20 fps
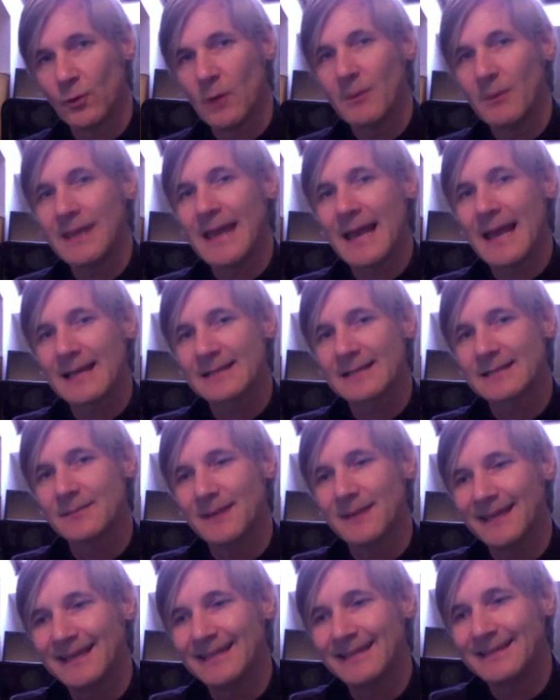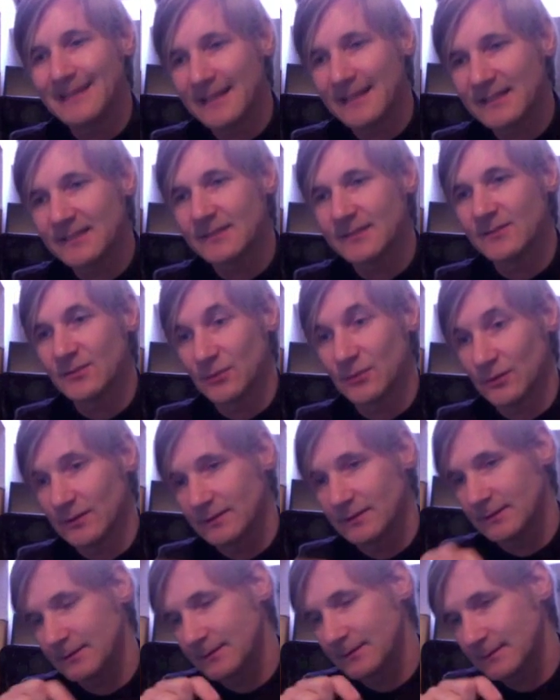when we asked them, in addition to
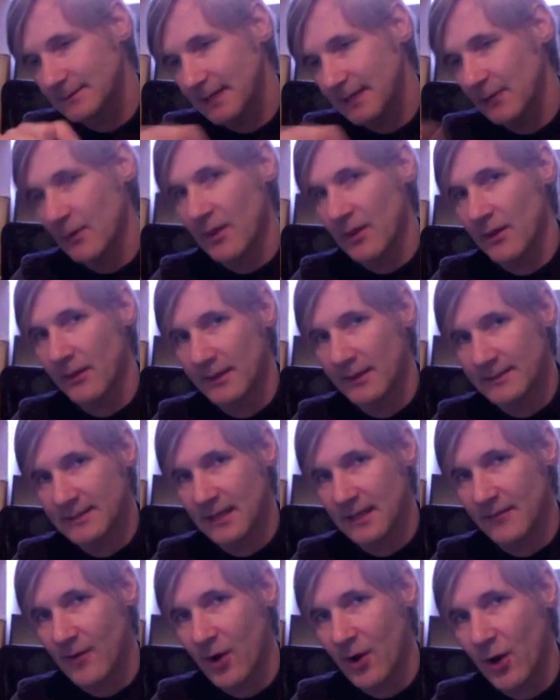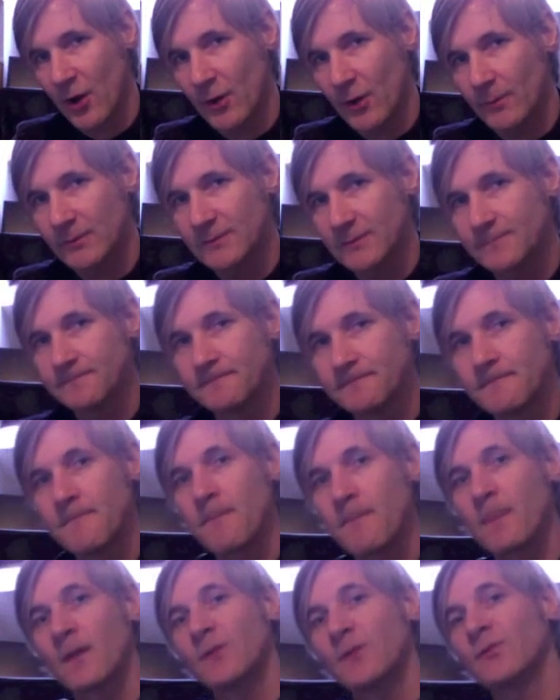say whether they'd self-harmed,
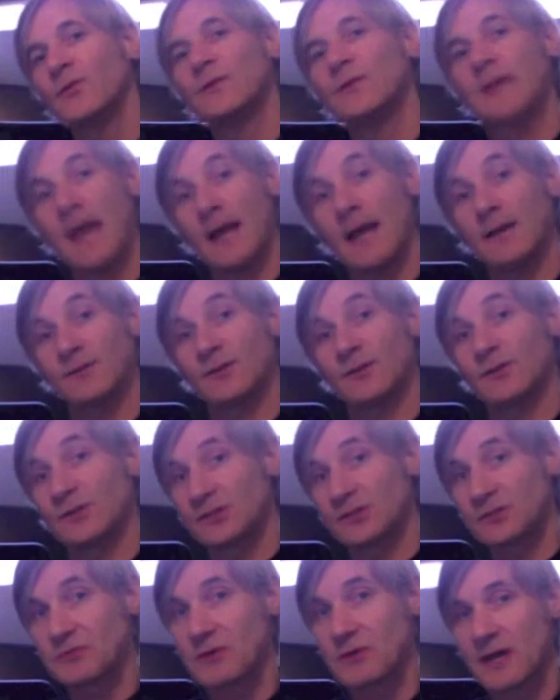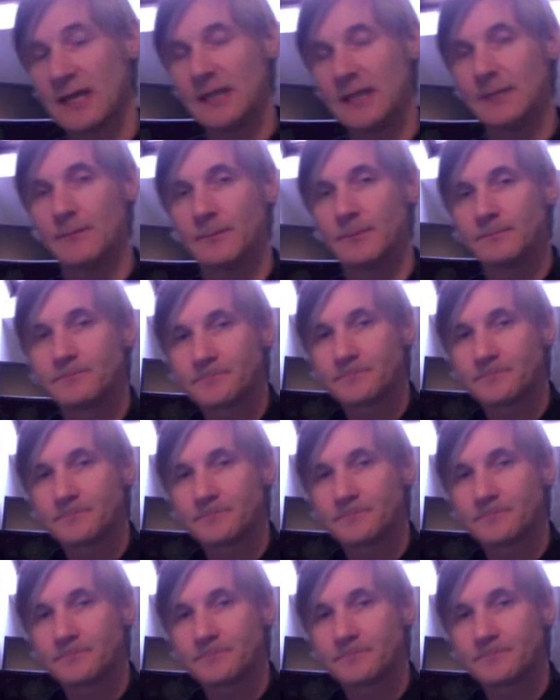to tell us or describe